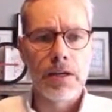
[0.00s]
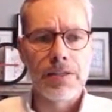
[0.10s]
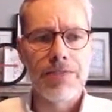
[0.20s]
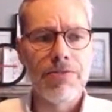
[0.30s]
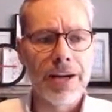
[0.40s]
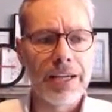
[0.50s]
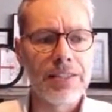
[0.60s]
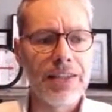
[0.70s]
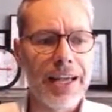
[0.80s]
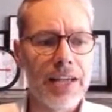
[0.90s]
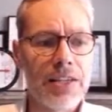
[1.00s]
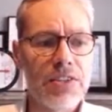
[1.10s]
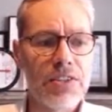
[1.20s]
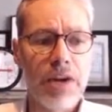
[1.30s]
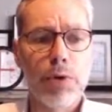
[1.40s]
defined as
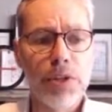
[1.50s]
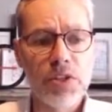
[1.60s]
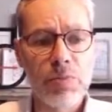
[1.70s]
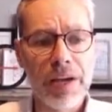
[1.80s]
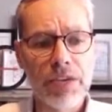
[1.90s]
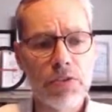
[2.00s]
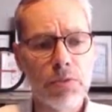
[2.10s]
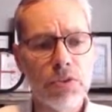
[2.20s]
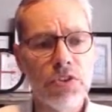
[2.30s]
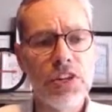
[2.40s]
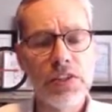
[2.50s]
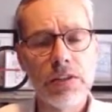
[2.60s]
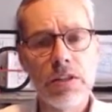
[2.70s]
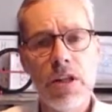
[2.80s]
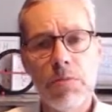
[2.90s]
narrowing the spectrum, decreasing
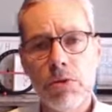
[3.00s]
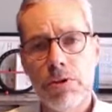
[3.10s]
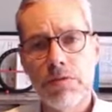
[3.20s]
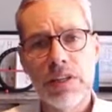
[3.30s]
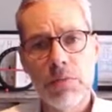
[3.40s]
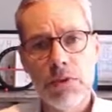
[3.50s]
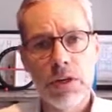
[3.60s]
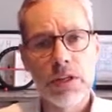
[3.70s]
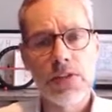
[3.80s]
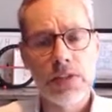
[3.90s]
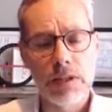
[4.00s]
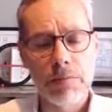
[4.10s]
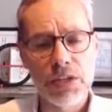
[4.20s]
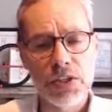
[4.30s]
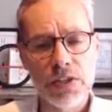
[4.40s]
the number of antibiotics, and I
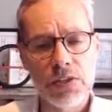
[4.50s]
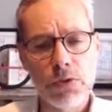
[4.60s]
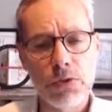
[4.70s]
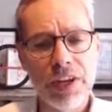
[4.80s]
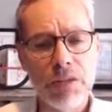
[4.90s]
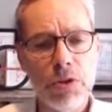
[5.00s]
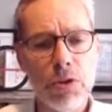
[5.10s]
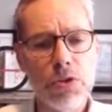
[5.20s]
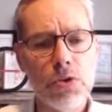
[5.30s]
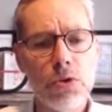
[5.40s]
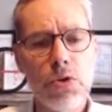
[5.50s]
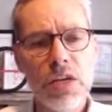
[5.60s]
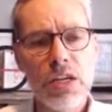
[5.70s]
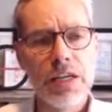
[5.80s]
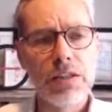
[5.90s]
mentioned this already, but also
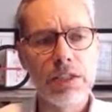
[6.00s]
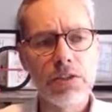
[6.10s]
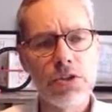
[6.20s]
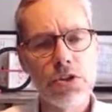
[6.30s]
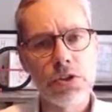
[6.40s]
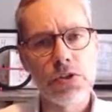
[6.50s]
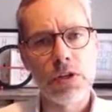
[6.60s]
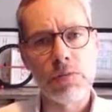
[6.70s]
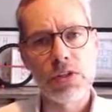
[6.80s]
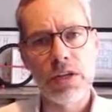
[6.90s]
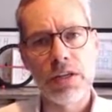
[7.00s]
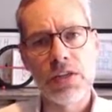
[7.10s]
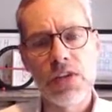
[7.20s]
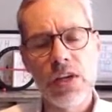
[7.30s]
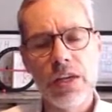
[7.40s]
in the literature, some
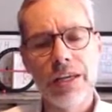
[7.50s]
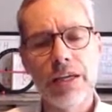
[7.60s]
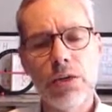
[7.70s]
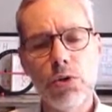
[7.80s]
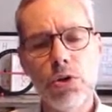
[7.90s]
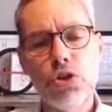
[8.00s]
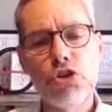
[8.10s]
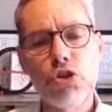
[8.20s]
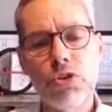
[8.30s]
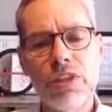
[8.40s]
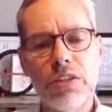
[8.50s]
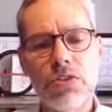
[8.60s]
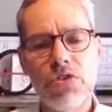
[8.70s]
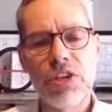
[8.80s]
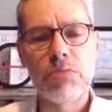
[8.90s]
studies included shortening the
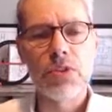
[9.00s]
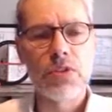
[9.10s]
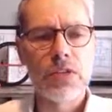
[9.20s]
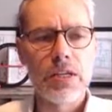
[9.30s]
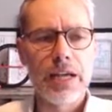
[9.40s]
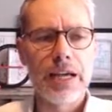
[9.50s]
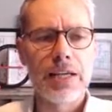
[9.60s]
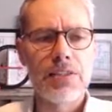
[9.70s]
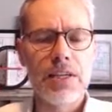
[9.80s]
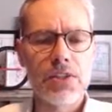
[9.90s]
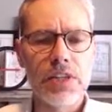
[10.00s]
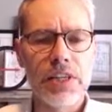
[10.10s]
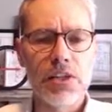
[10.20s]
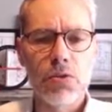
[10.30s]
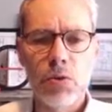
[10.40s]
treatment as
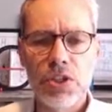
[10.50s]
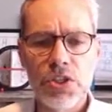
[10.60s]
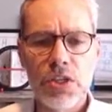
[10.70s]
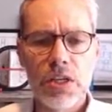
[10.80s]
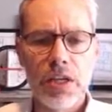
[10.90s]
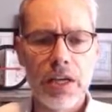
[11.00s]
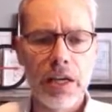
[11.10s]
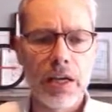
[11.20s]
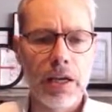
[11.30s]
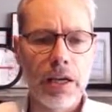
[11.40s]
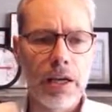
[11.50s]
de-escalation, which a